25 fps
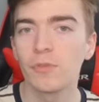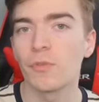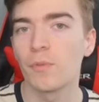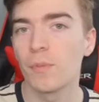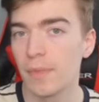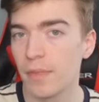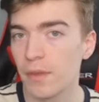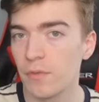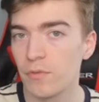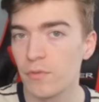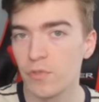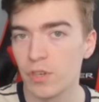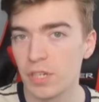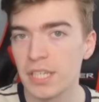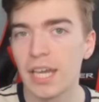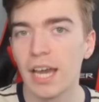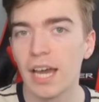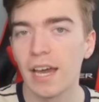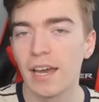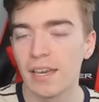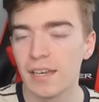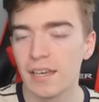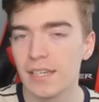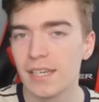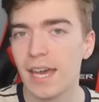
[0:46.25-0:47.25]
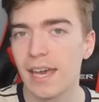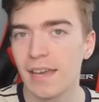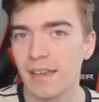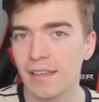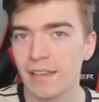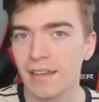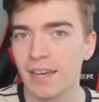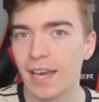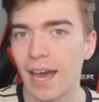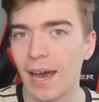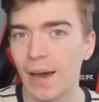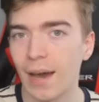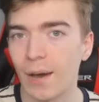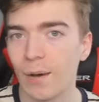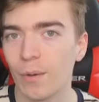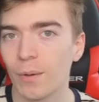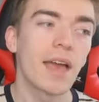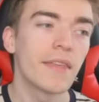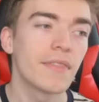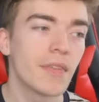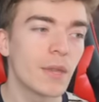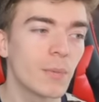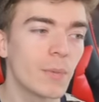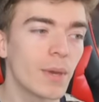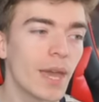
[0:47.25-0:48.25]
from the retired egg now.
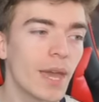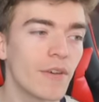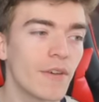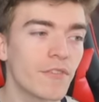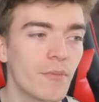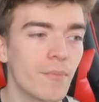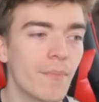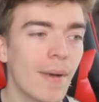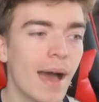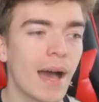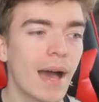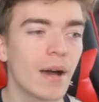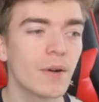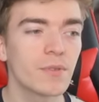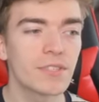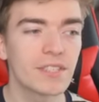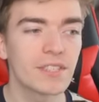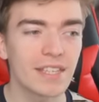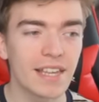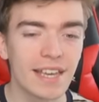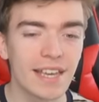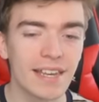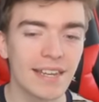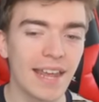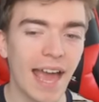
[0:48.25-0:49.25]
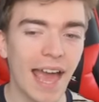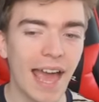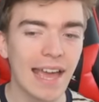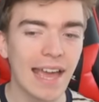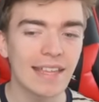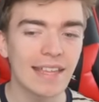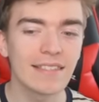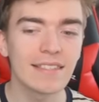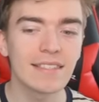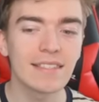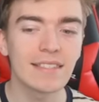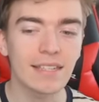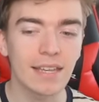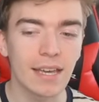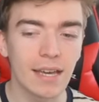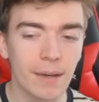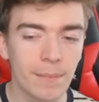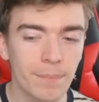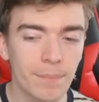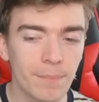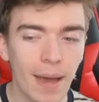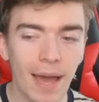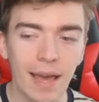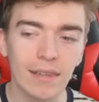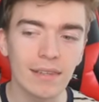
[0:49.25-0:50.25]
Then we have a mouse, an ant, a
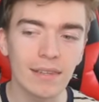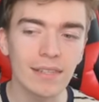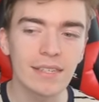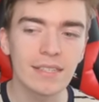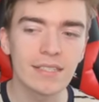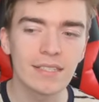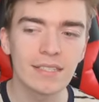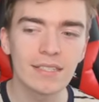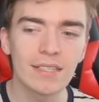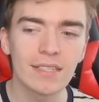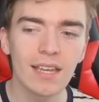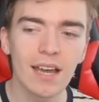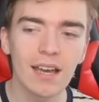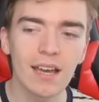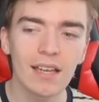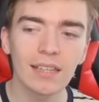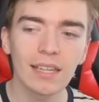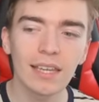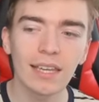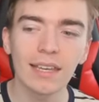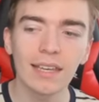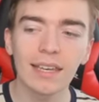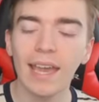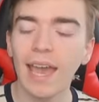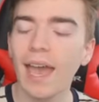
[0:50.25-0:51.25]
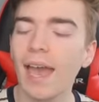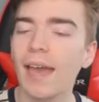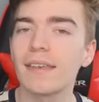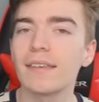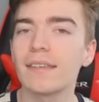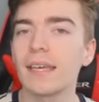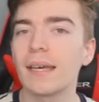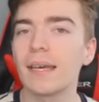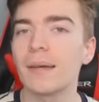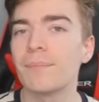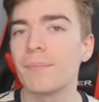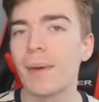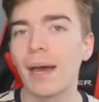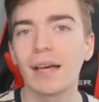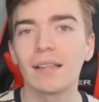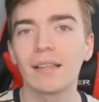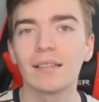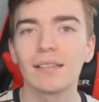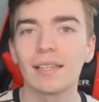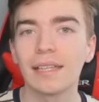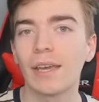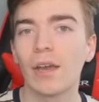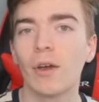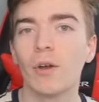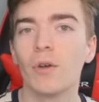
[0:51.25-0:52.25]
Bali Starling, and a
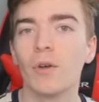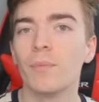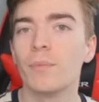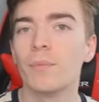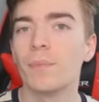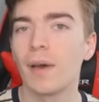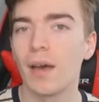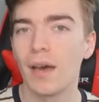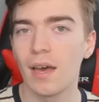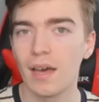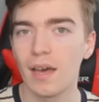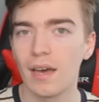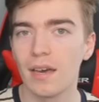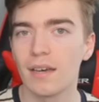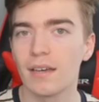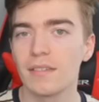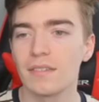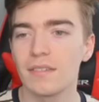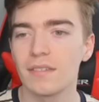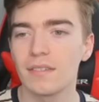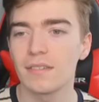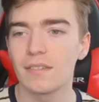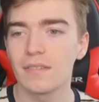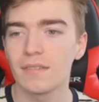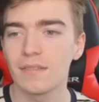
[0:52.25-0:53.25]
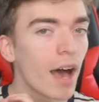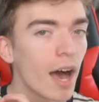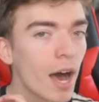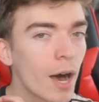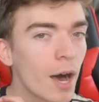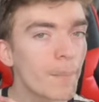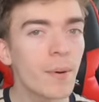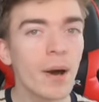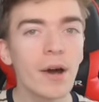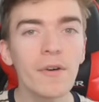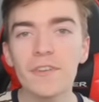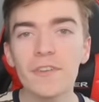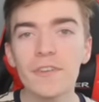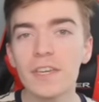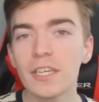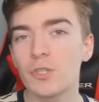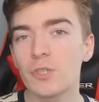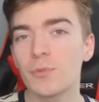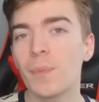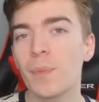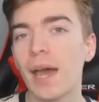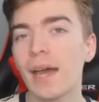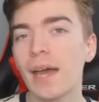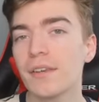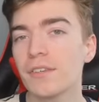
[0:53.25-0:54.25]
Malleo bird. Above
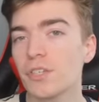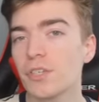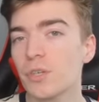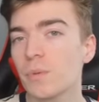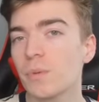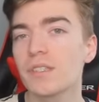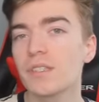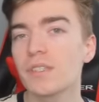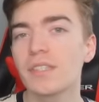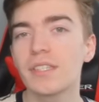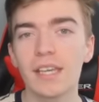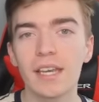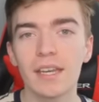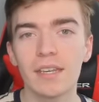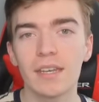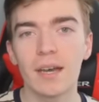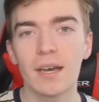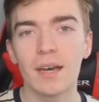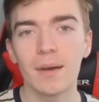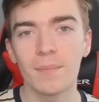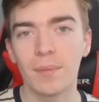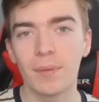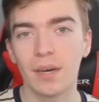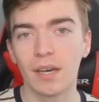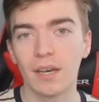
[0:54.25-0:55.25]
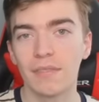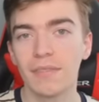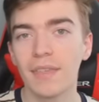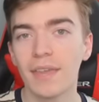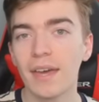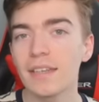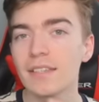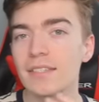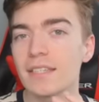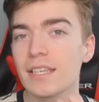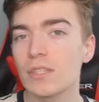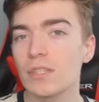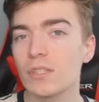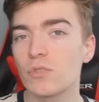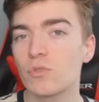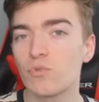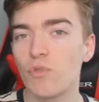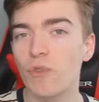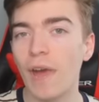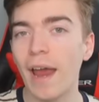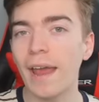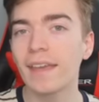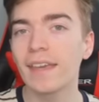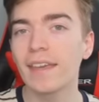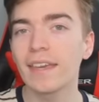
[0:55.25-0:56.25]
each pet, you will see a number. That is its
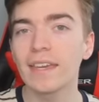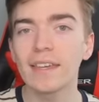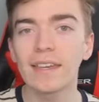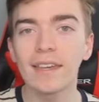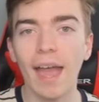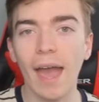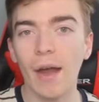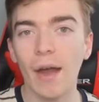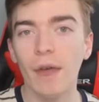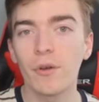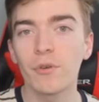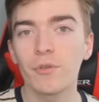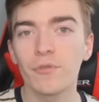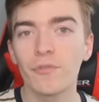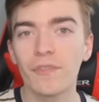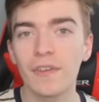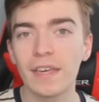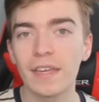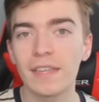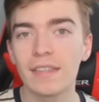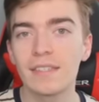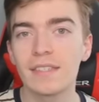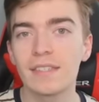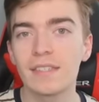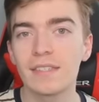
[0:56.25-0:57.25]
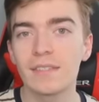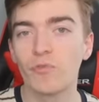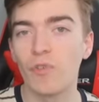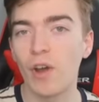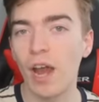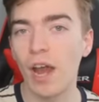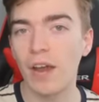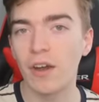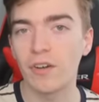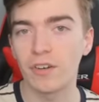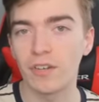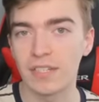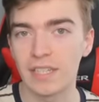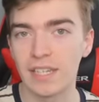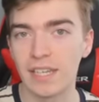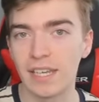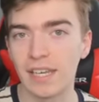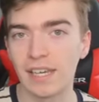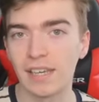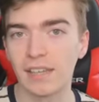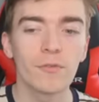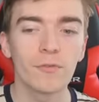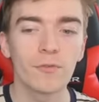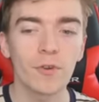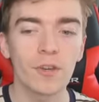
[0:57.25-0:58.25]
ranking out of its
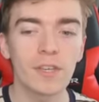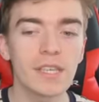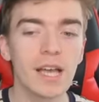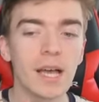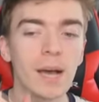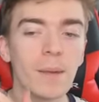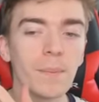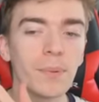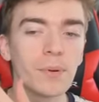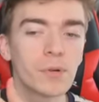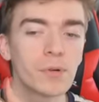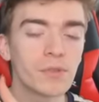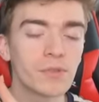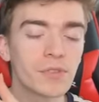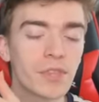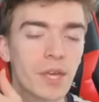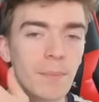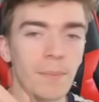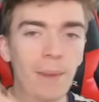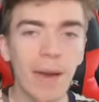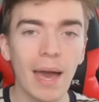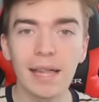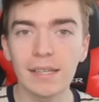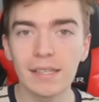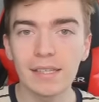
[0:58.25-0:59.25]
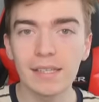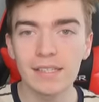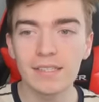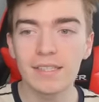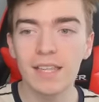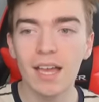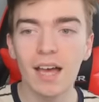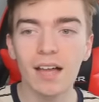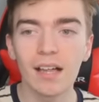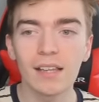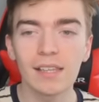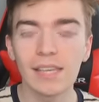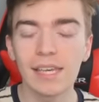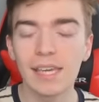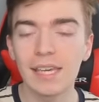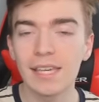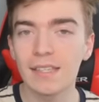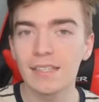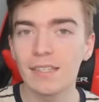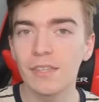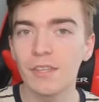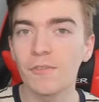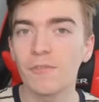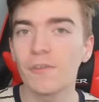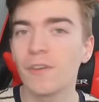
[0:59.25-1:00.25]
rarity. For example, the Bali Starling
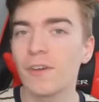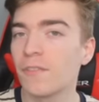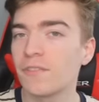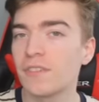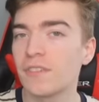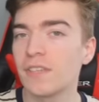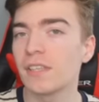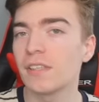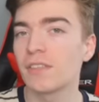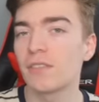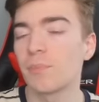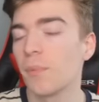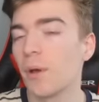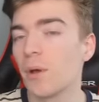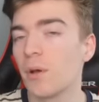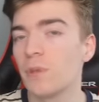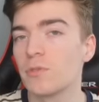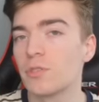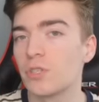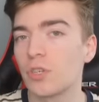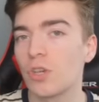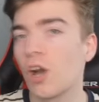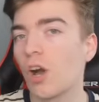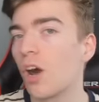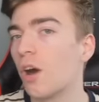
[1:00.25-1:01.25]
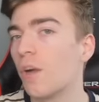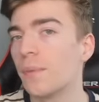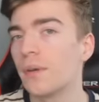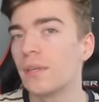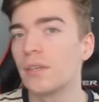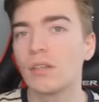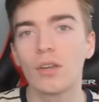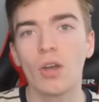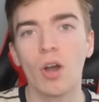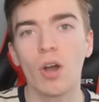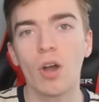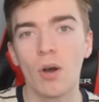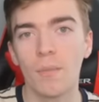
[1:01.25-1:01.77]
is the 15th most common.